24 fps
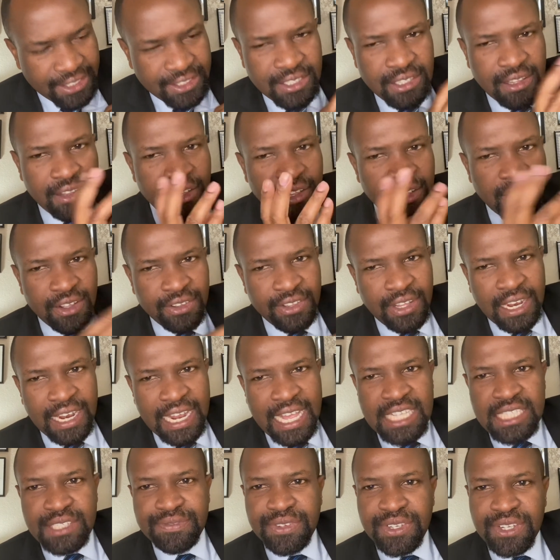the
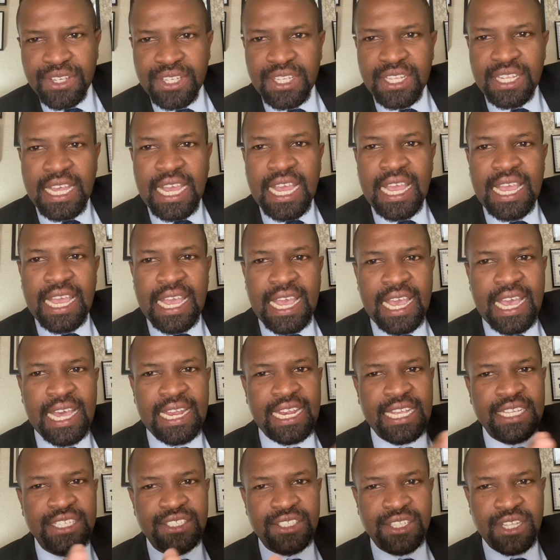last video that I had,
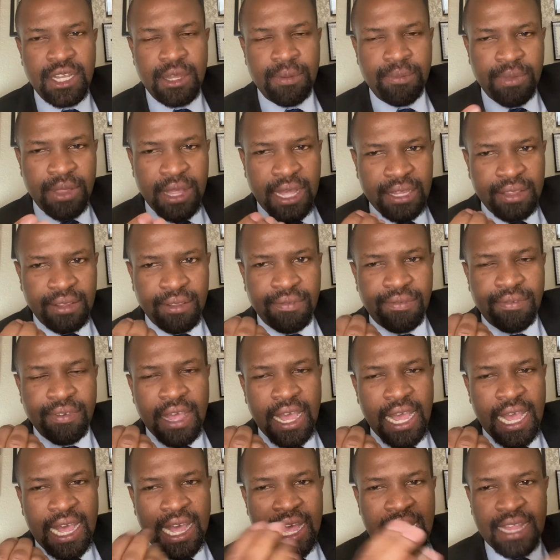I stopped at the
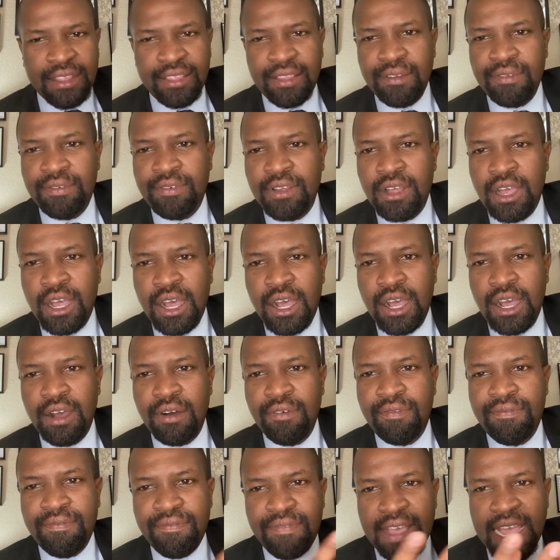
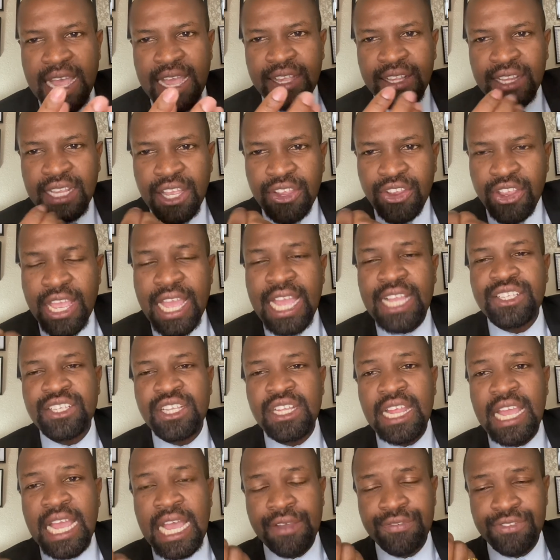fact that you
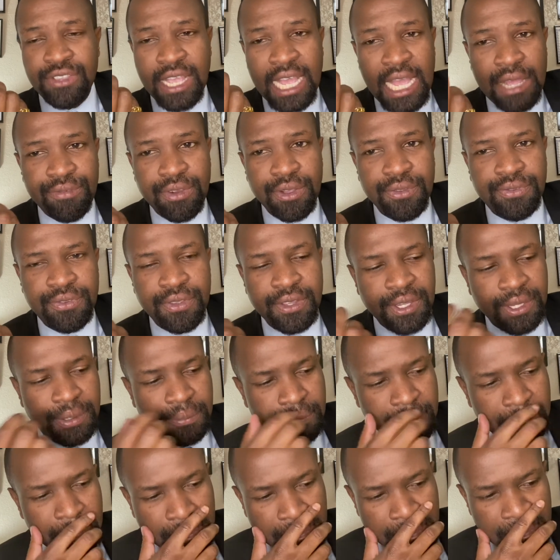actually have to have a theme.